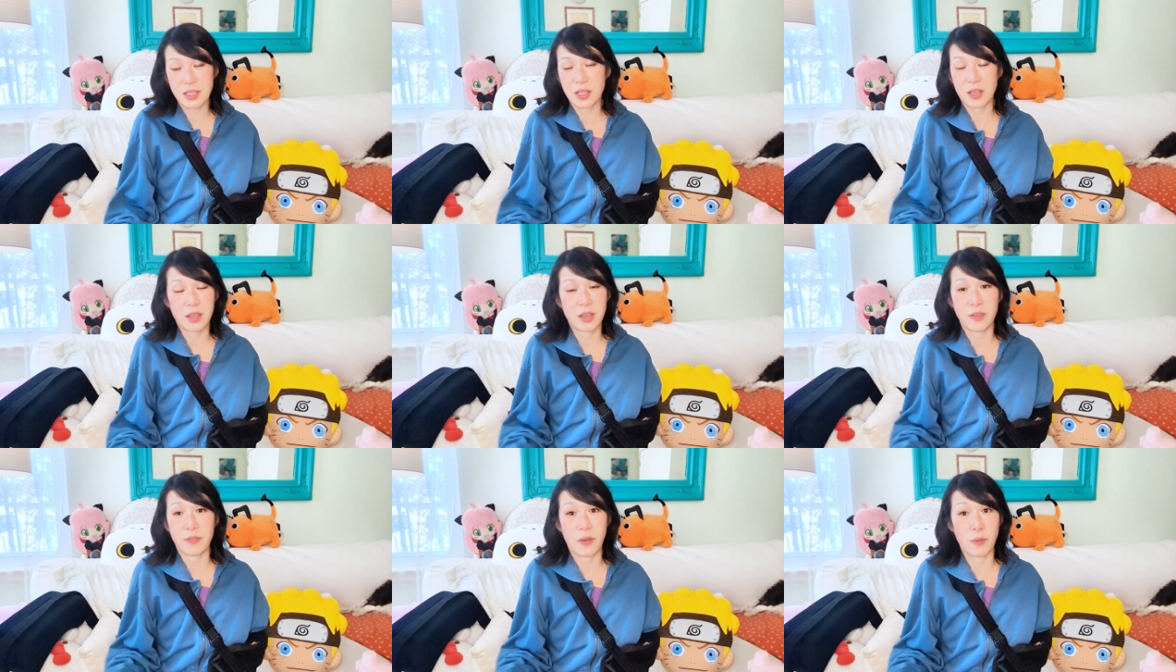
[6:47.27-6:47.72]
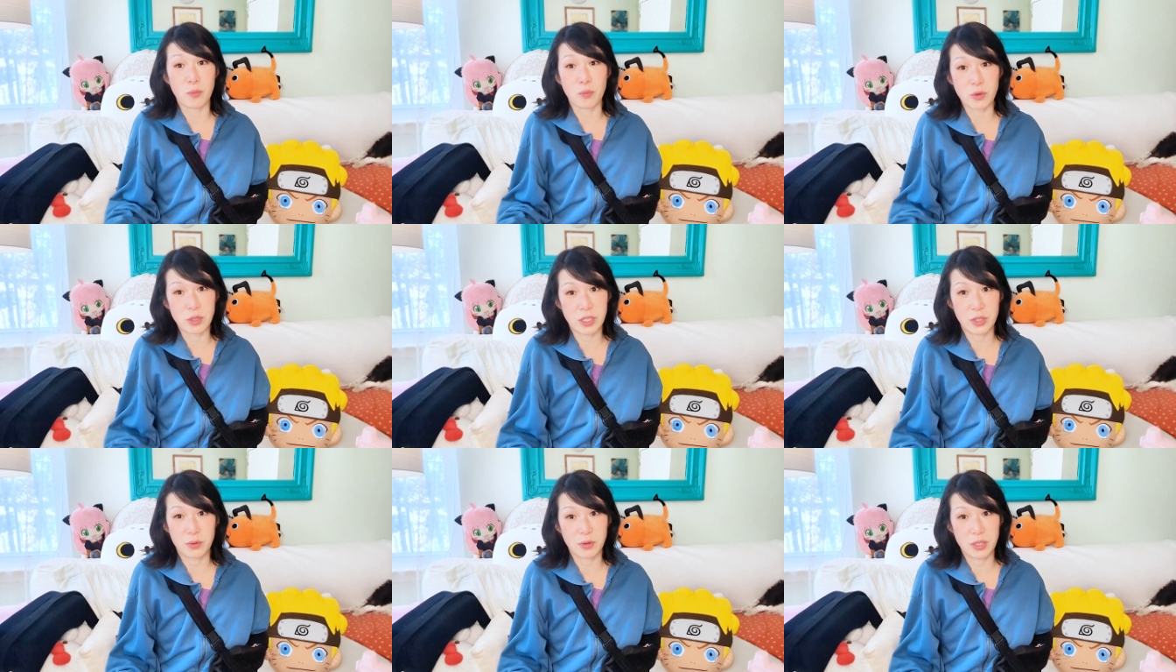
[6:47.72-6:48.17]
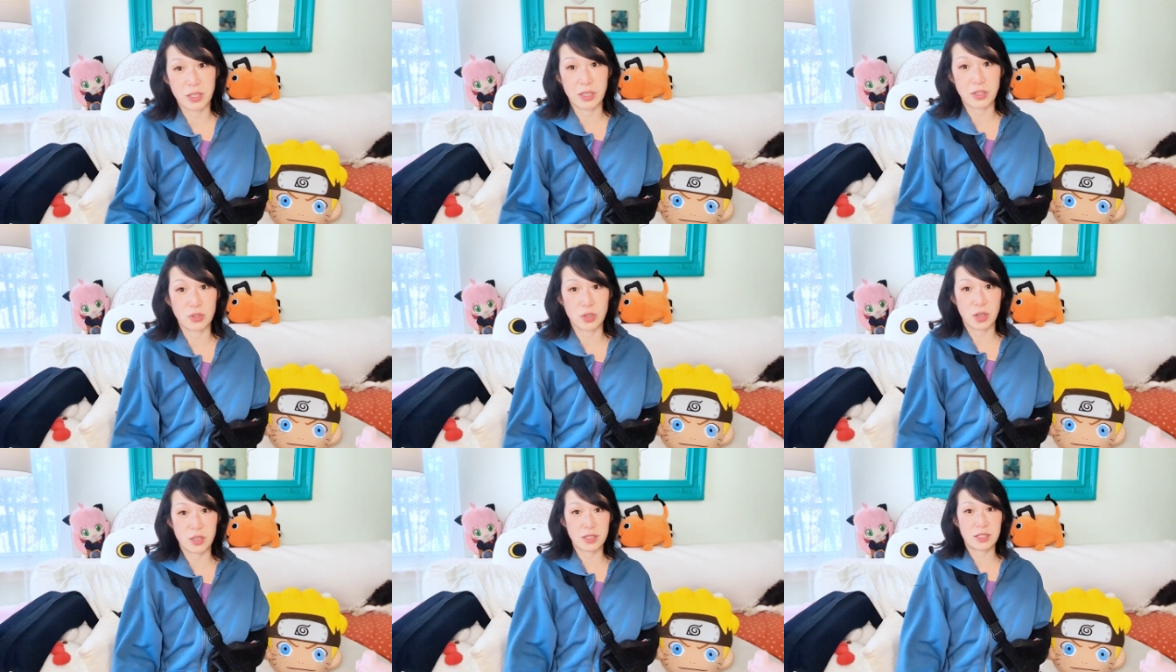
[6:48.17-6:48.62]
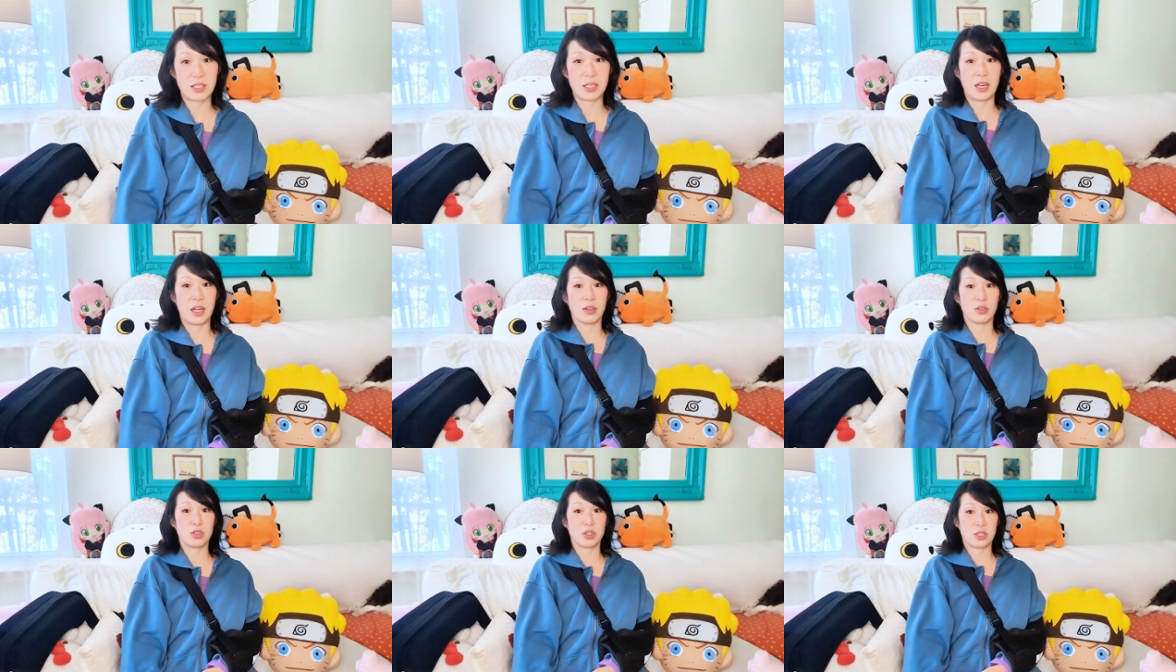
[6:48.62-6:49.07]
Like if I'm really, really exhausted,
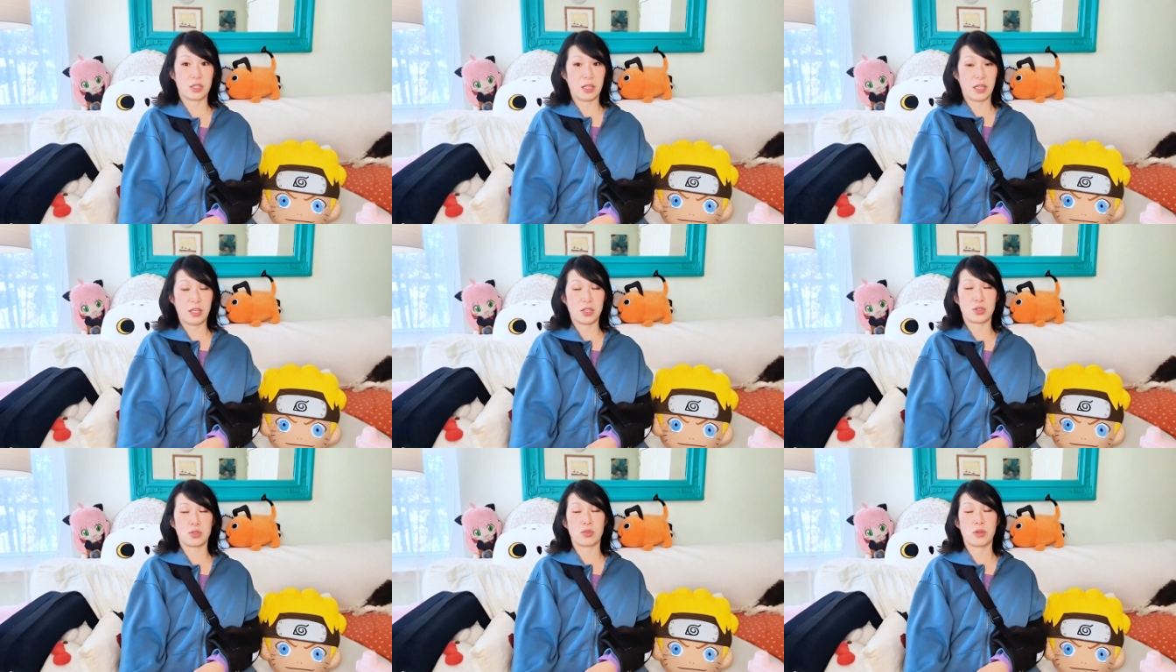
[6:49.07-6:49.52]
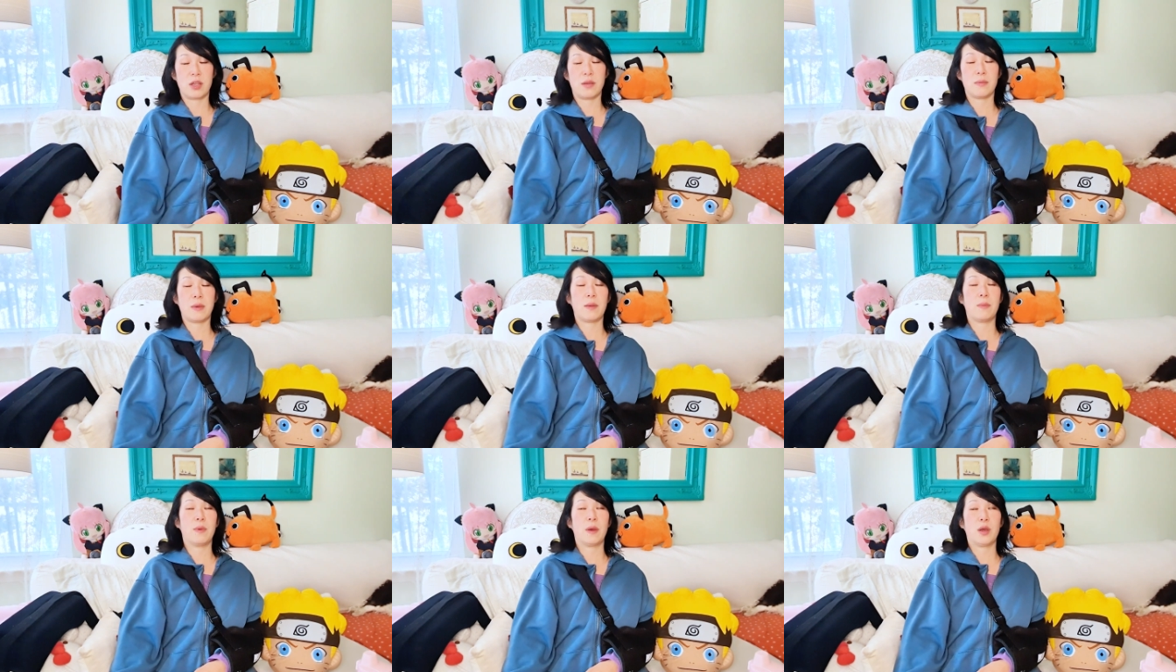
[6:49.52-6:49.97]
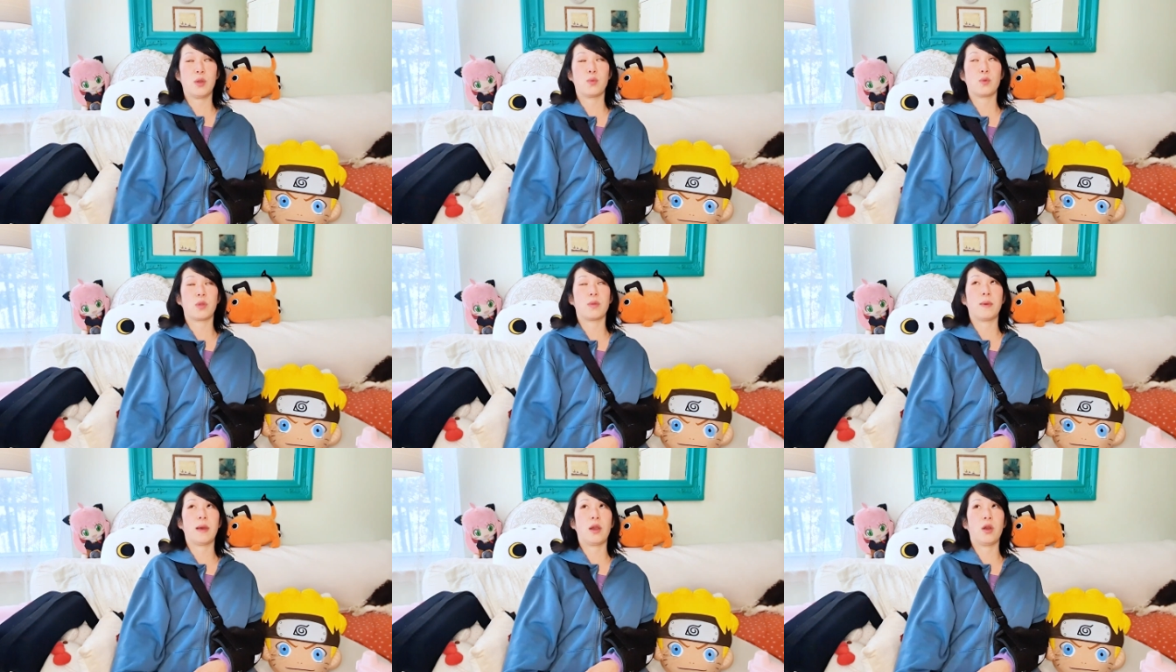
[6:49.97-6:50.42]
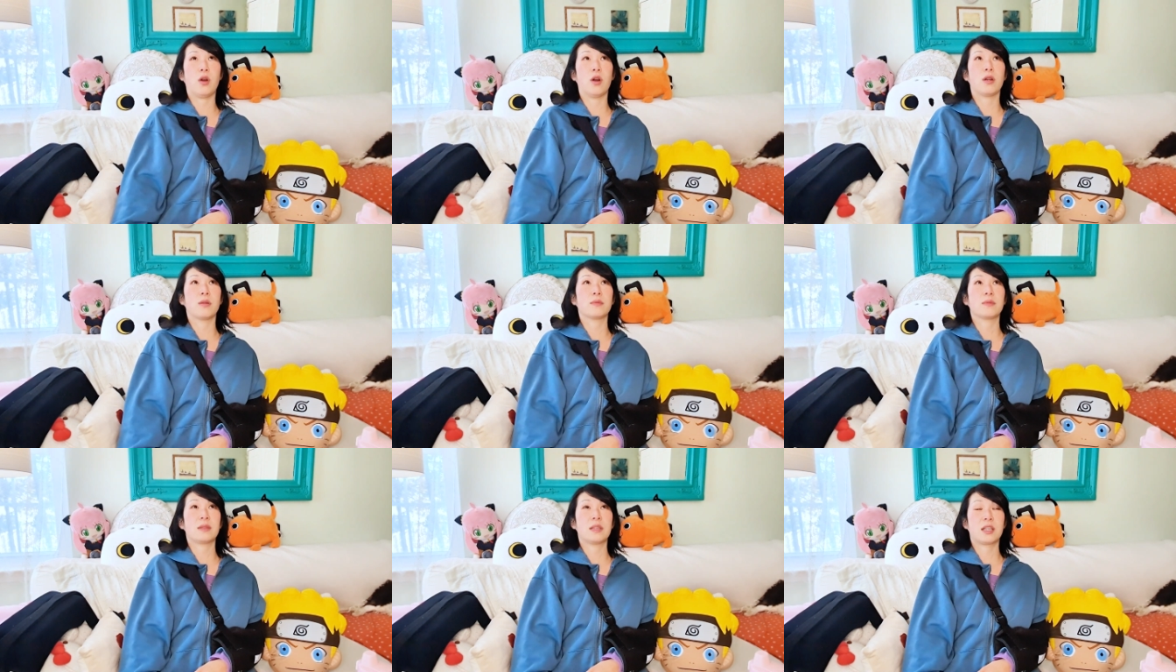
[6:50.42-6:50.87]
I'll just lay straight in my bed with my
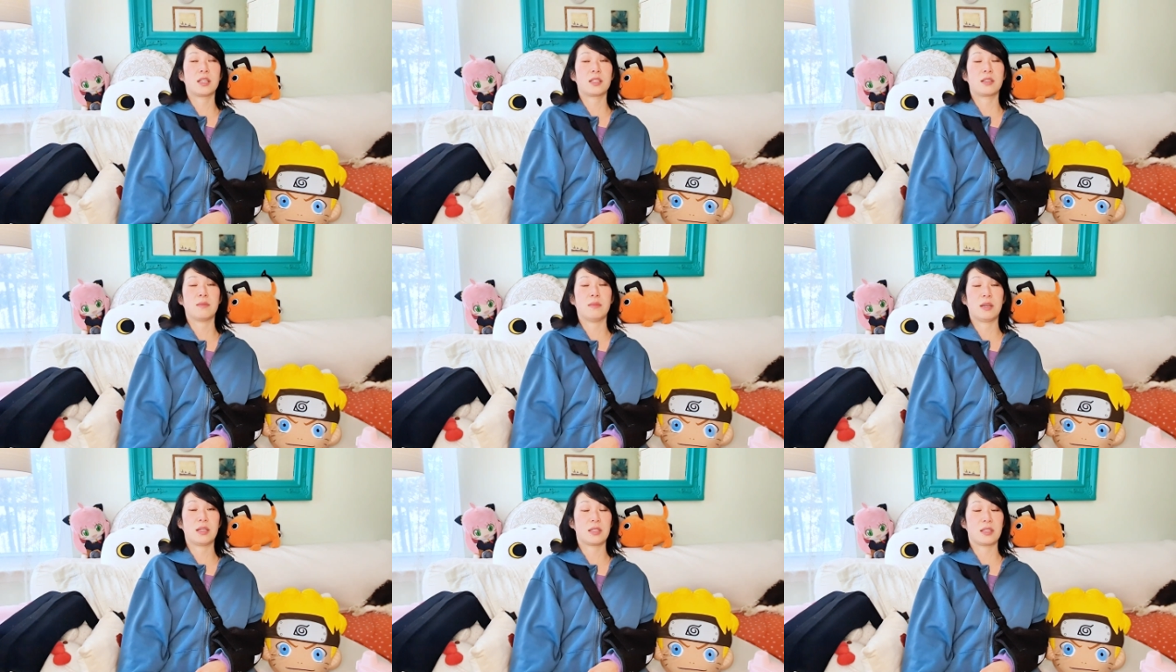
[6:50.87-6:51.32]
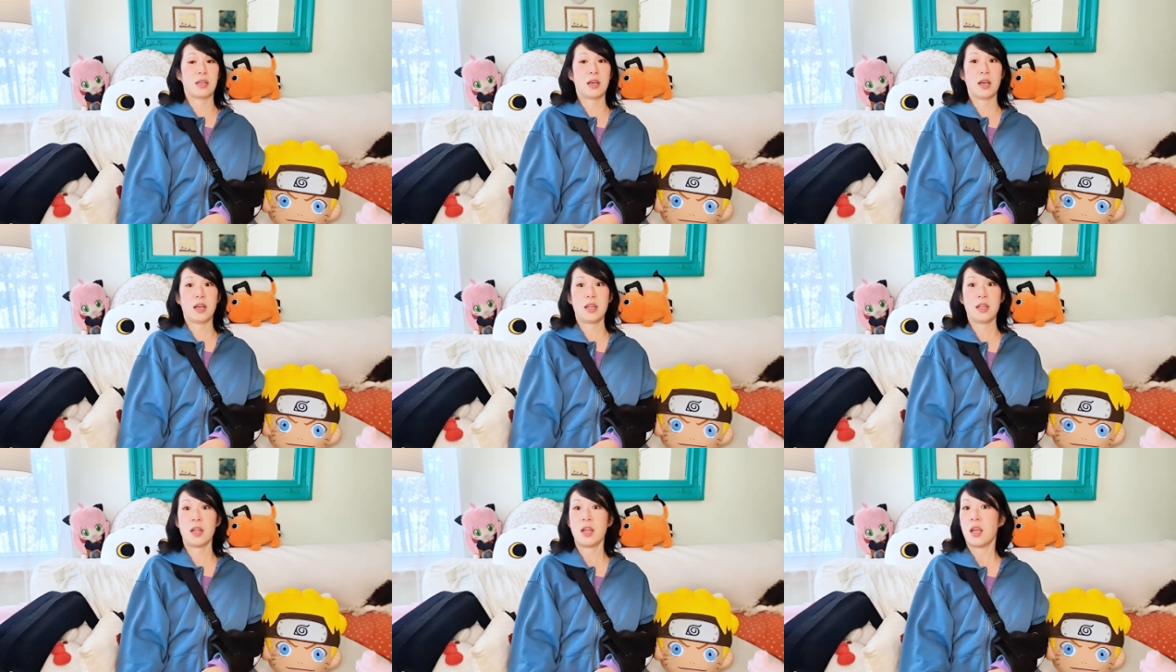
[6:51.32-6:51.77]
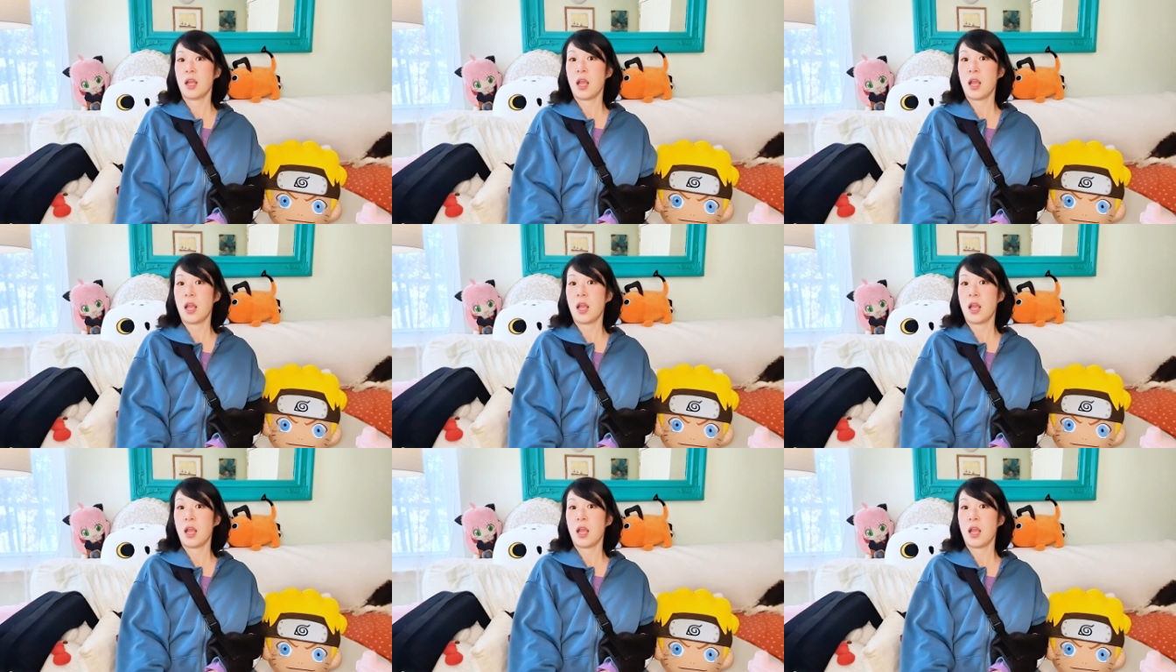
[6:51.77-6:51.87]
arms next to my side,